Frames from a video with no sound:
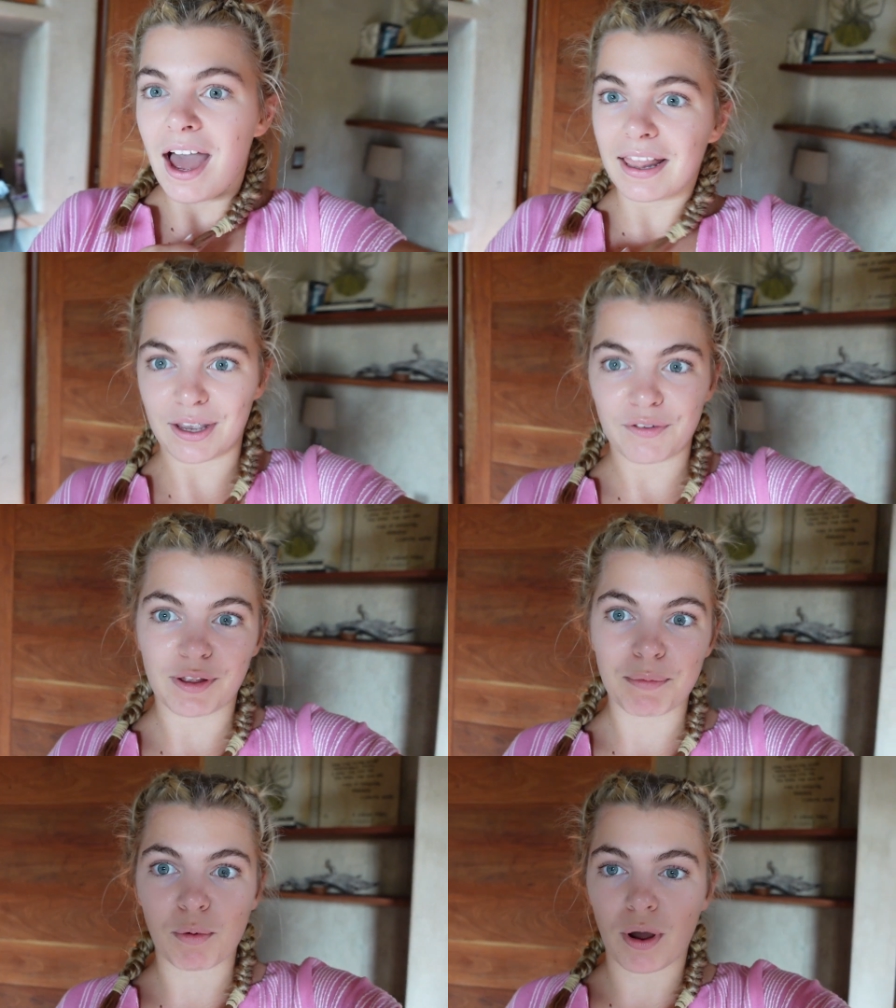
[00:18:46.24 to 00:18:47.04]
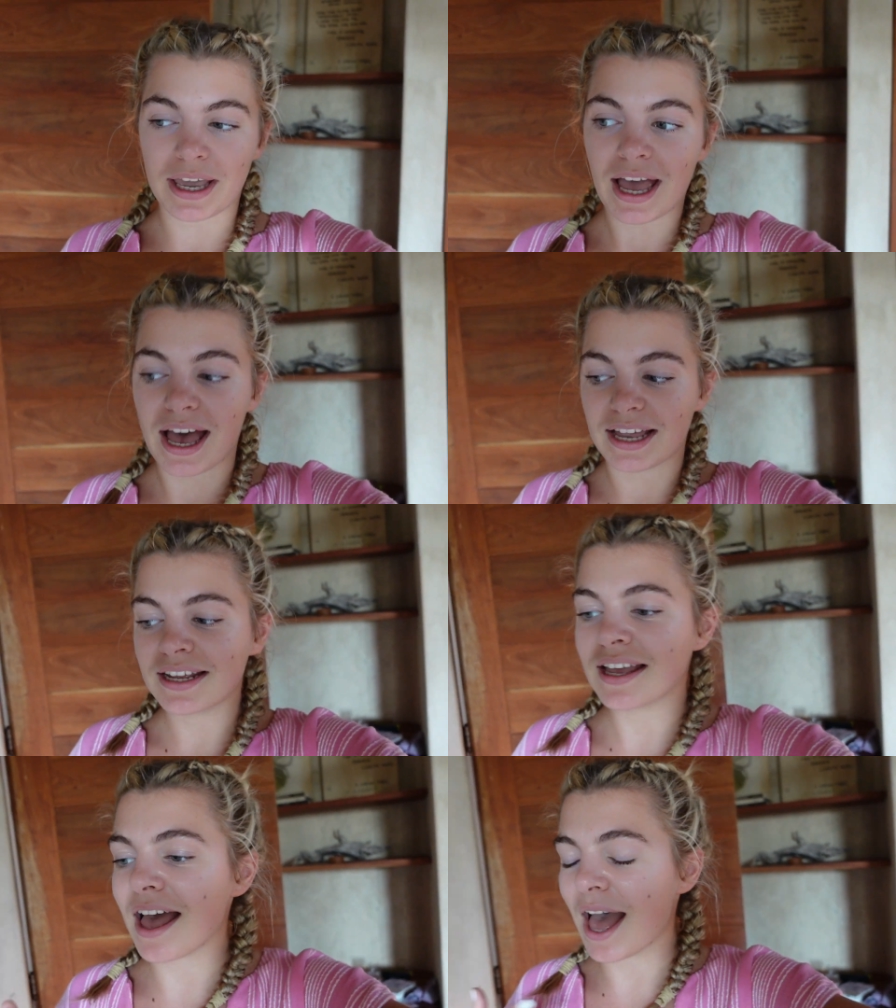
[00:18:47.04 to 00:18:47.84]
and like filming what I can.
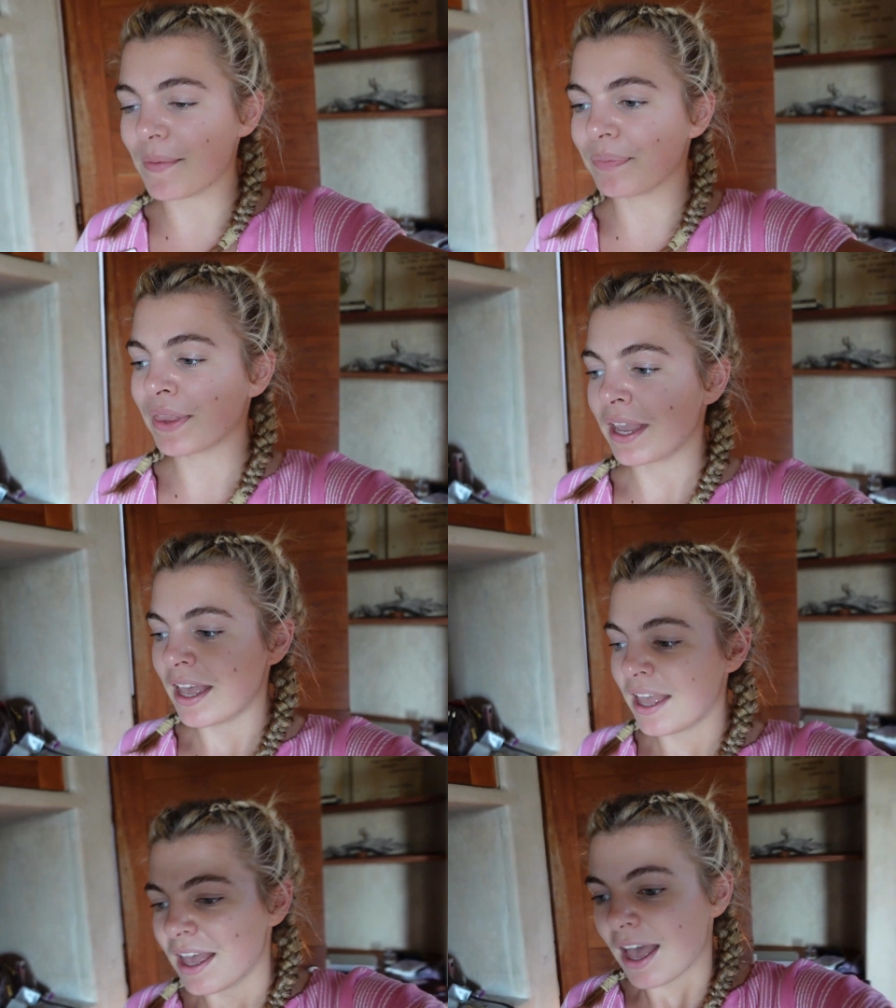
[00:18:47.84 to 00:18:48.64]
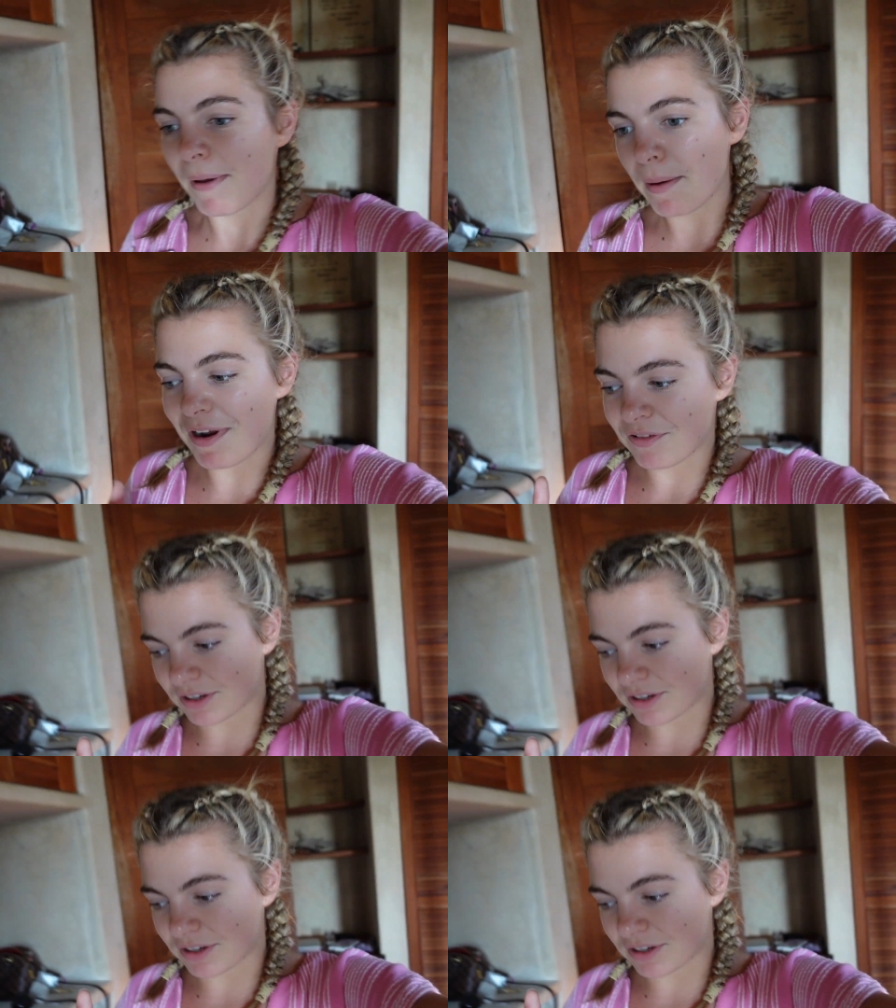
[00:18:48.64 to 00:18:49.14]
Um, I'm out of breath